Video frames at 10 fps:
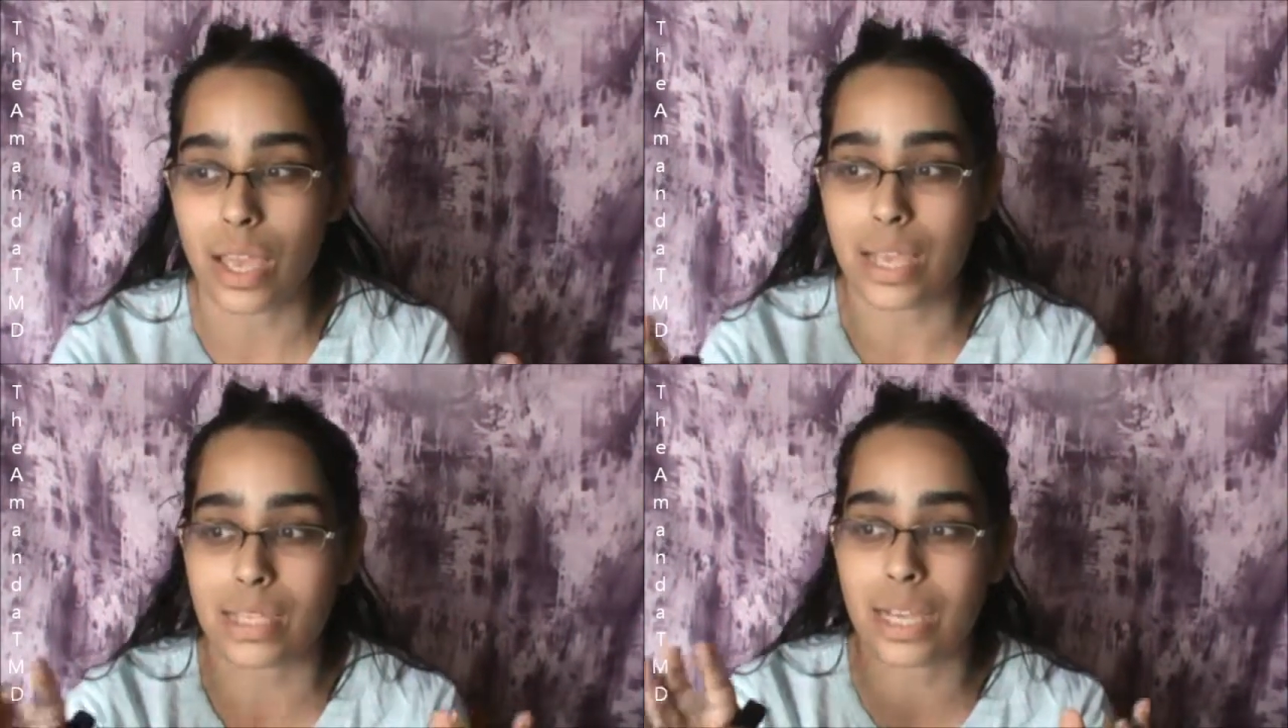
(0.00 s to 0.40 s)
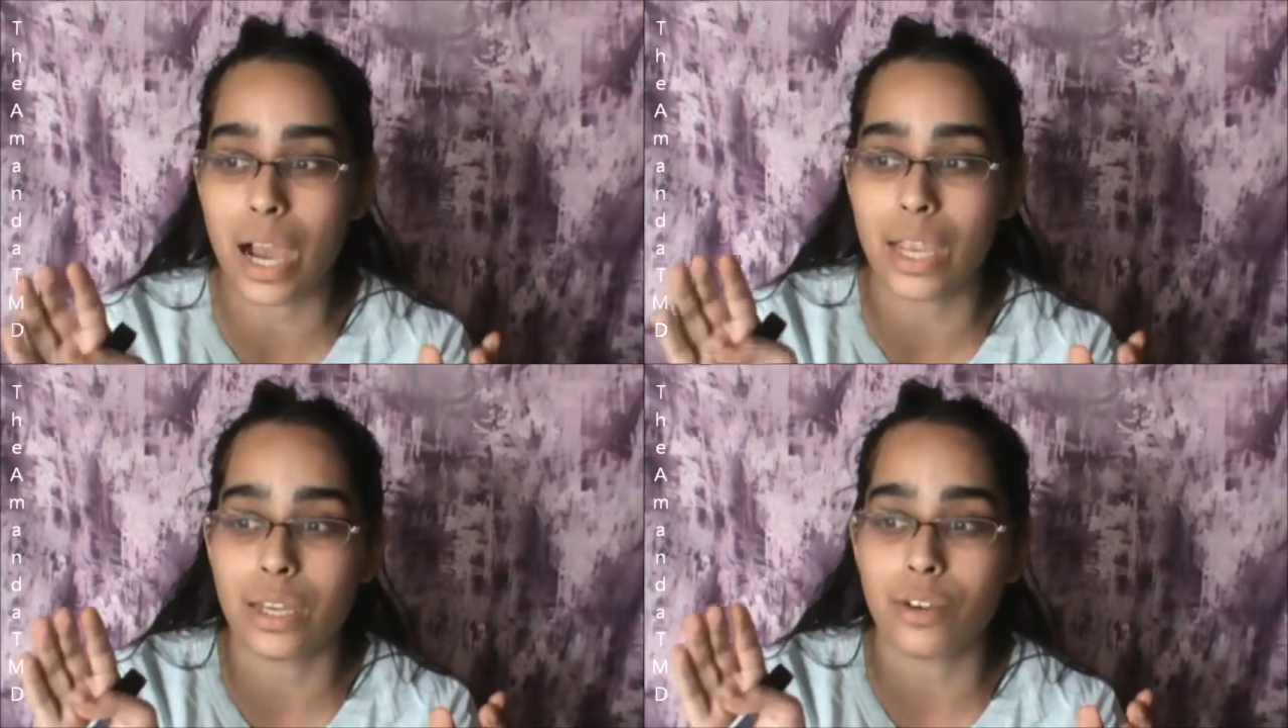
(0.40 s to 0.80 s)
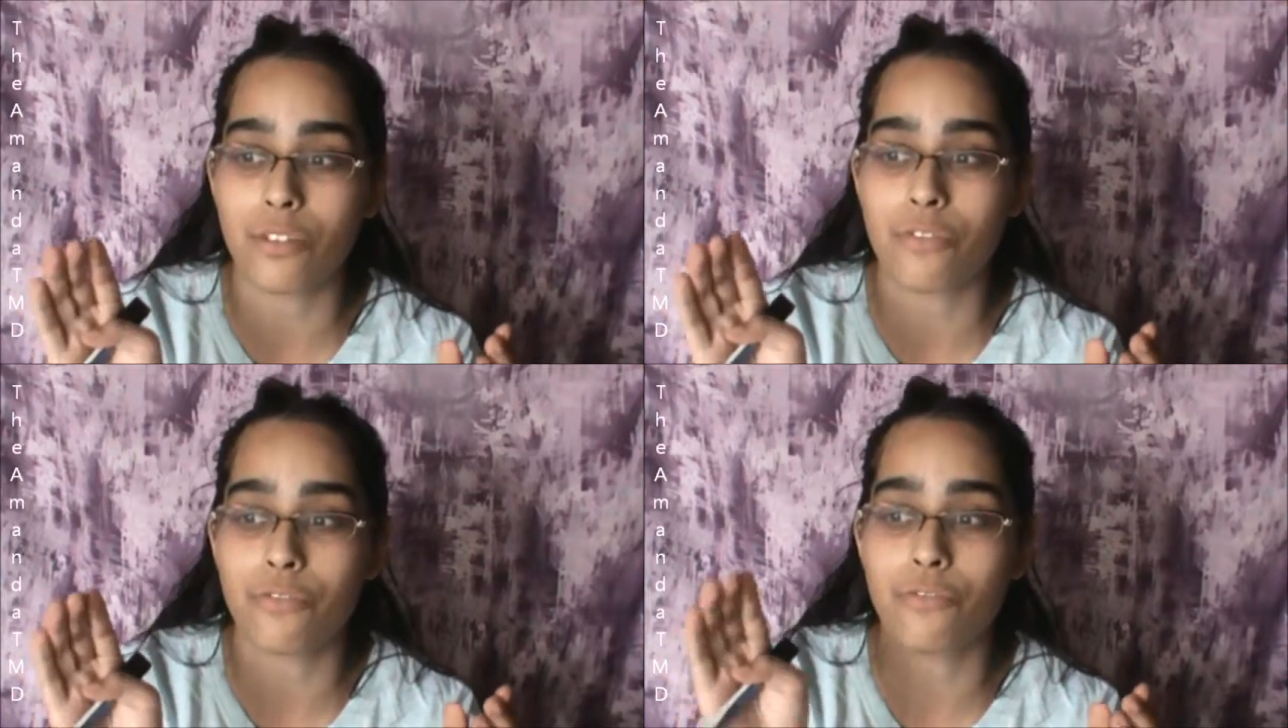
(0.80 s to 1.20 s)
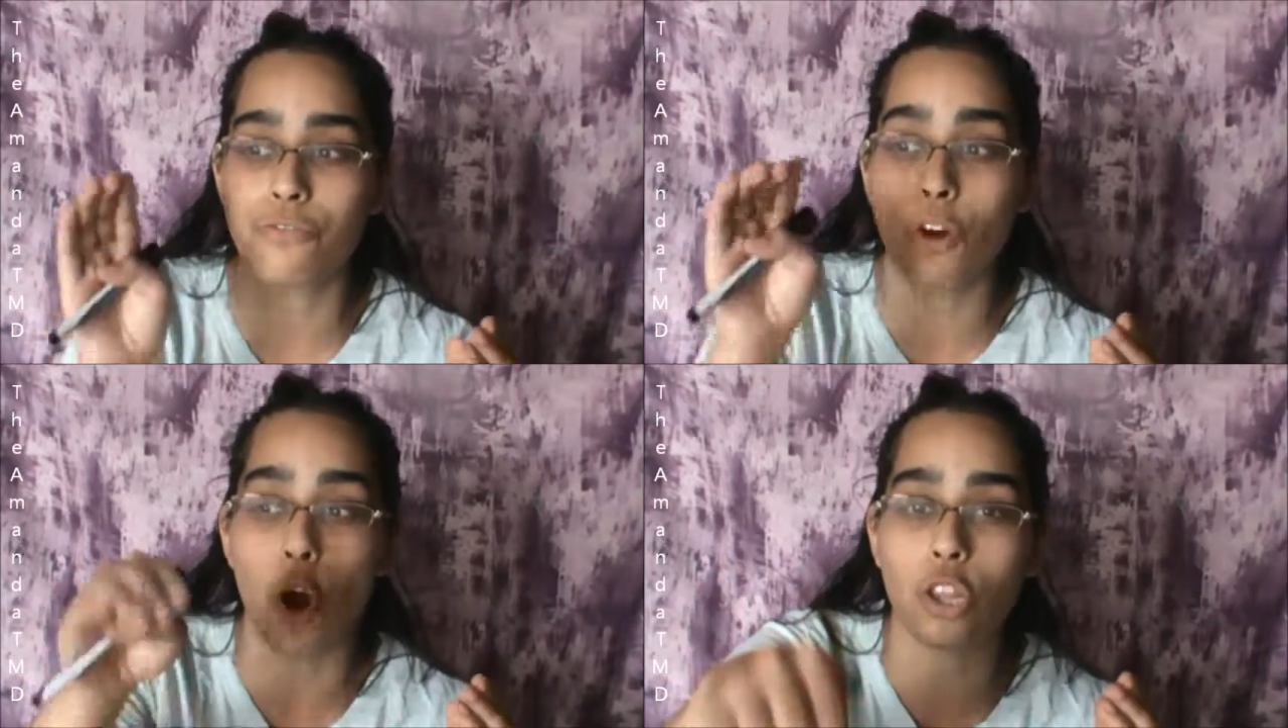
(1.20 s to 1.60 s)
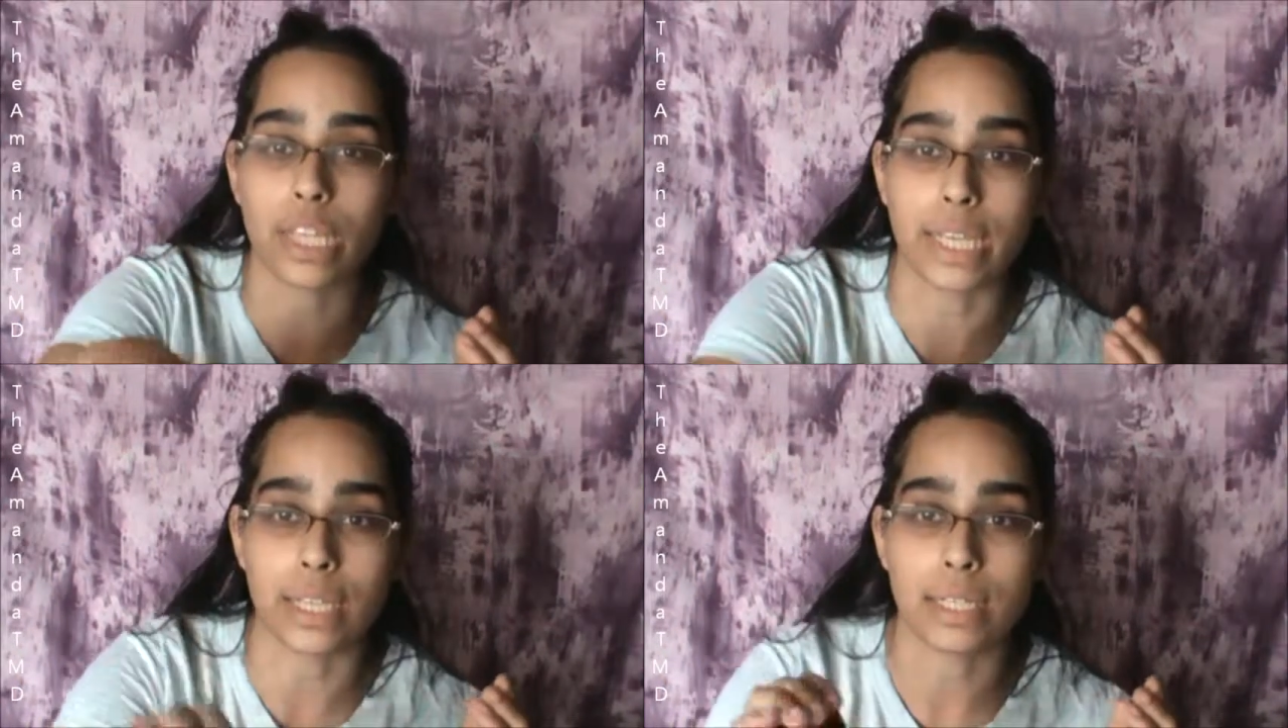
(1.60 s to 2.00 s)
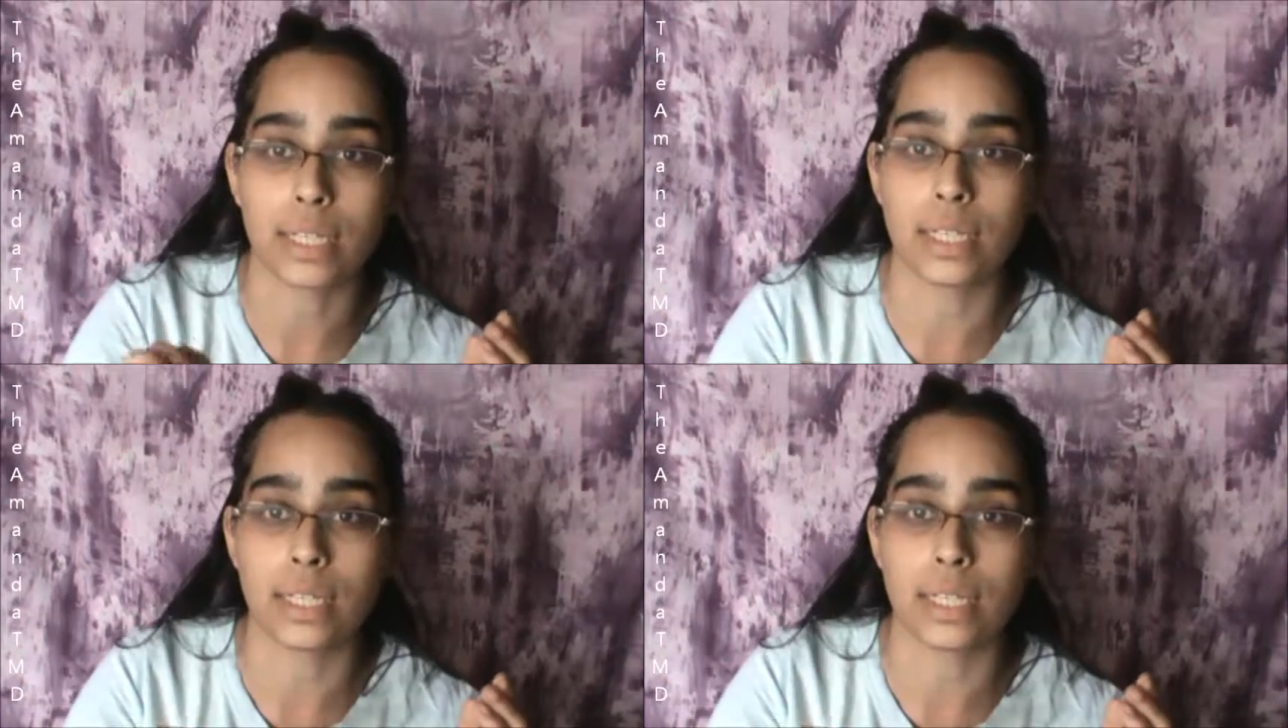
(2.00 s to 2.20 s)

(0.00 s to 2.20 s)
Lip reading: it's kind of falling.